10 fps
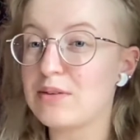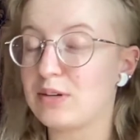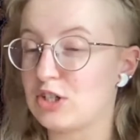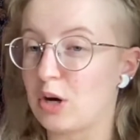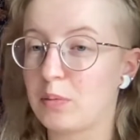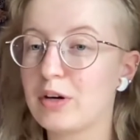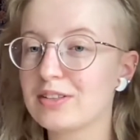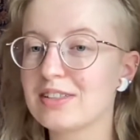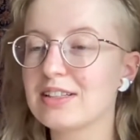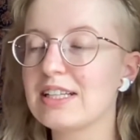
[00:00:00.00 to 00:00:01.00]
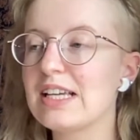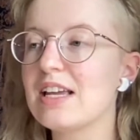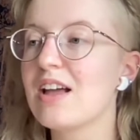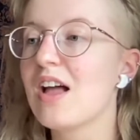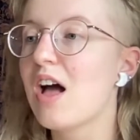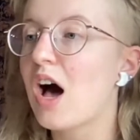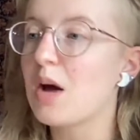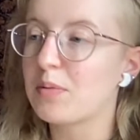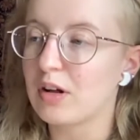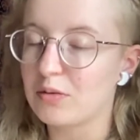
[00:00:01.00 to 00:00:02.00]
reach out personally. I
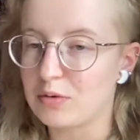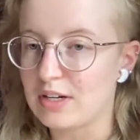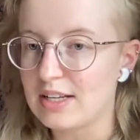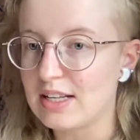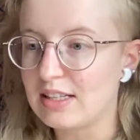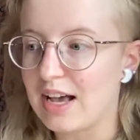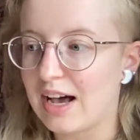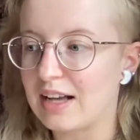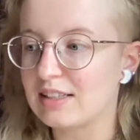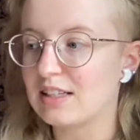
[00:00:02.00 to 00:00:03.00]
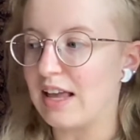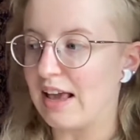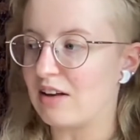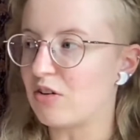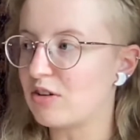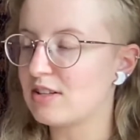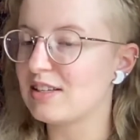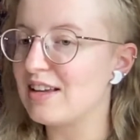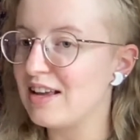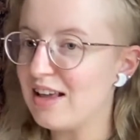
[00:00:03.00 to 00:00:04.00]
probably wouldn't need that. And
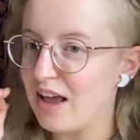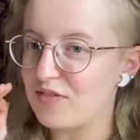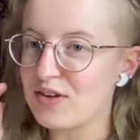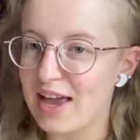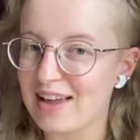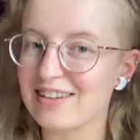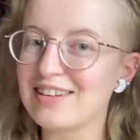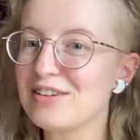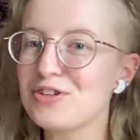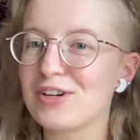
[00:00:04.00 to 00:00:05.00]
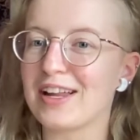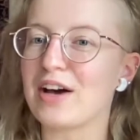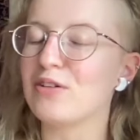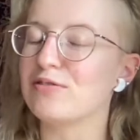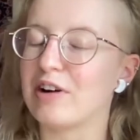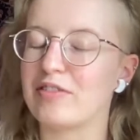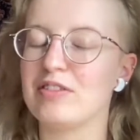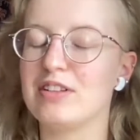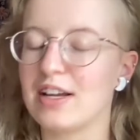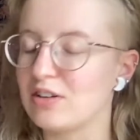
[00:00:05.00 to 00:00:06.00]
honestly, if you can shell out
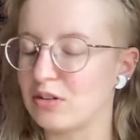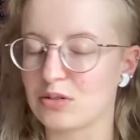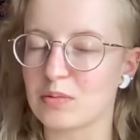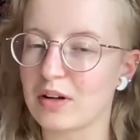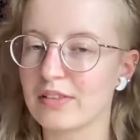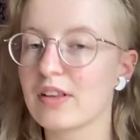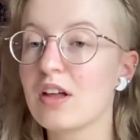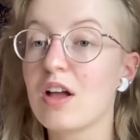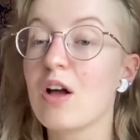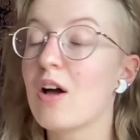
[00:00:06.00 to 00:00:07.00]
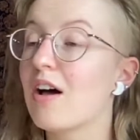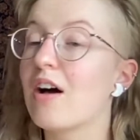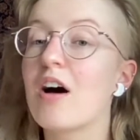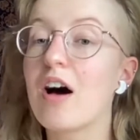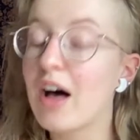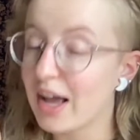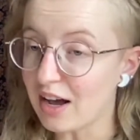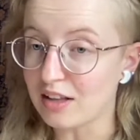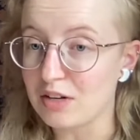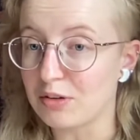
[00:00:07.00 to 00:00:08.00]
$9 a month, I
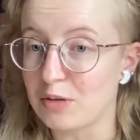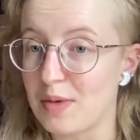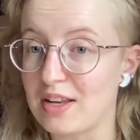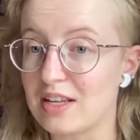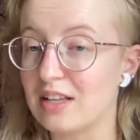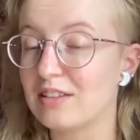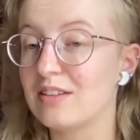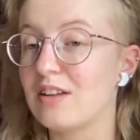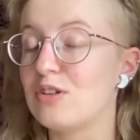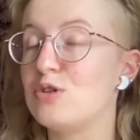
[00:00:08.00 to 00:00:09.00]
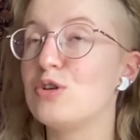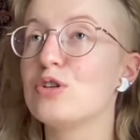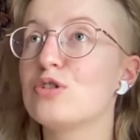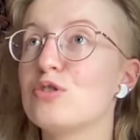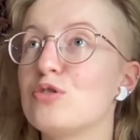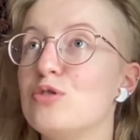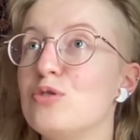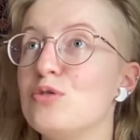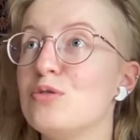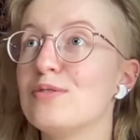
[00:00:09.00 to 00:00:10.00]
highly recommend it, just
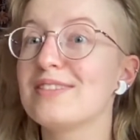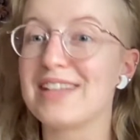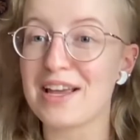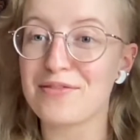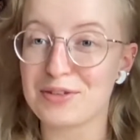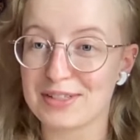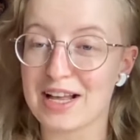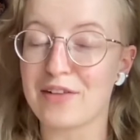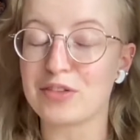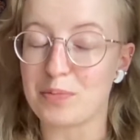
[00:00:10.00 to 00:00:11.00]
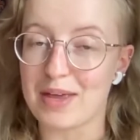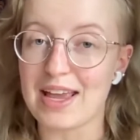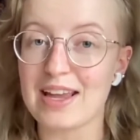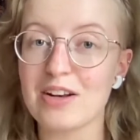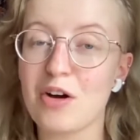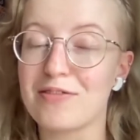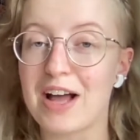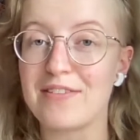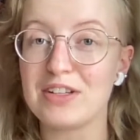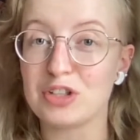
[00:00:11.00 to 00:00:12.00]
to save yourself the pain of
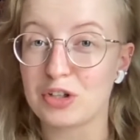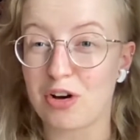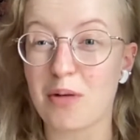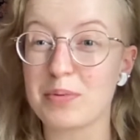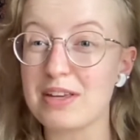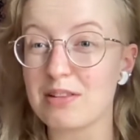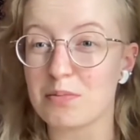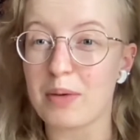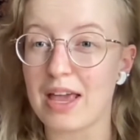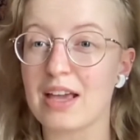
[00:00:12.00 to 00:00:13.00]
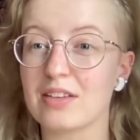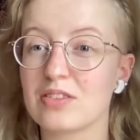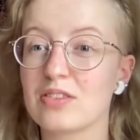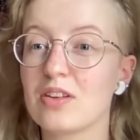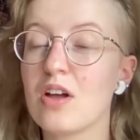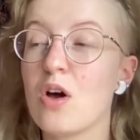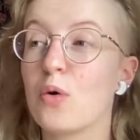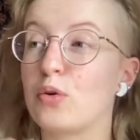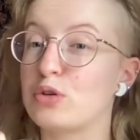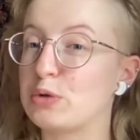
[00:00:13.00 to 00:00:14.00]
having to copy and paste
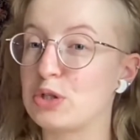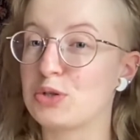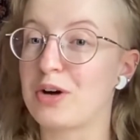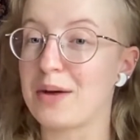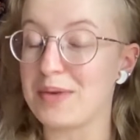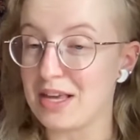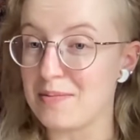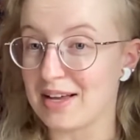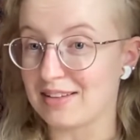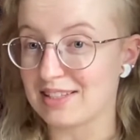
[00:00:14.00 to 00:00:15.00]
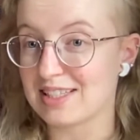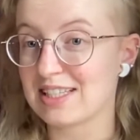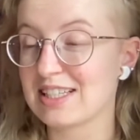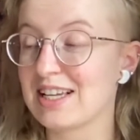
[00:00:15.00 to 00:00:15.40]
or transcribe emails.